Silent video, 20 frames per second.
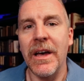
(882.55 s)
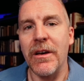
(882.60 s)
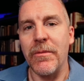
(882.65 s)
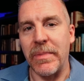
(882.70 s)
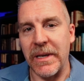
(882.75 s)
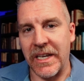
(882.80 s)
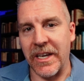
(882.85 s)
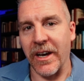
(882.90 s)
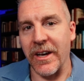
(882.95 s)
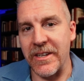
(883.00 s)

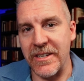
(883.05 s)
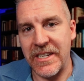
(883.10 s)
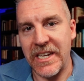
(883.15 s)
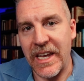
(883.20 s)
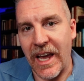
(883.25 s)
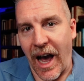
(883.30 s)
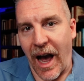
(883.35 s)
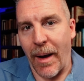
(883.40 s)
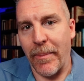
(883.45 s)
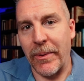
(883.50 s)
because
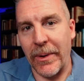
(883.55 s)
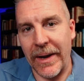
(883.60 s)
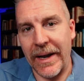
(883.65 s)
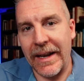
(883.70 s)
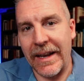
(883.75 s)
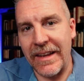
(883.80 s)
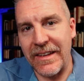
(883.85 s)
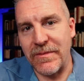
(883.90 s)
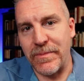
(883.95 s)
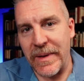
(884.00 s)
he
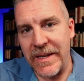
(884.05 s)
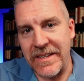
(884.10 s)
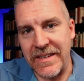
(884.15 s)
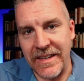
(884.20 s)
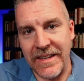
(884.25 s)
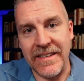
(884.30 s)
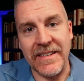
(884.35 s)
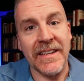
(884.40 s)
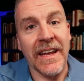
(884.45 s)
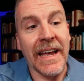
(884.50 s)
operated his
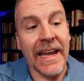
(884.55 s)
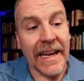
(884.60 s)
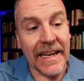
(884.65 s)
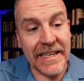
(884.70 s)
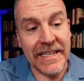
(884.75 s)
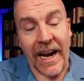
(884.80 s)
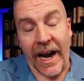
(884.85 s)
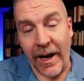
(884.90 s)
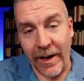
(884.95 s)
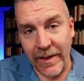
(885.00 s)
business
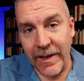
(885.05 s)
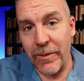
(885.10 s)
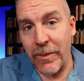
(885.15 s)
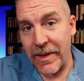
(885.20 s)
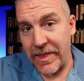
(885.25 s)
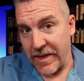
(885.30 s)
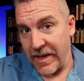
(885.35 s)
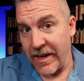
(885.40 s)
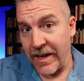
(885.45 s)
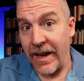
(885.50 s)
entirely
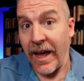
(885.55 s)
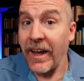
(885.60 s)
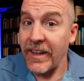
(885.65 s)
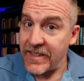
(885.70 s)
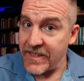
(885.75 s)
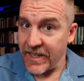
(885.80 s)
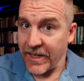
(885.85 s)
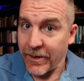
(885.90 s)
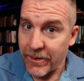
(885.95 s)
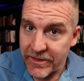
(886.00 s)
within a
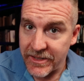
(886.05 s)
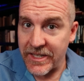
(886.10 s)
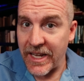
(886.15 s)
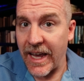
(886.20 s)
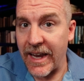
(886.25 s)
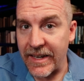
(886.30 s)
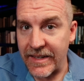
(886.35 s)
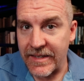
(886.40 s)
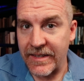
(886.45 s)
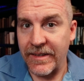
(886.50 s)
single
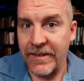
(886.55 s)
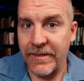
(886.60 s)
state.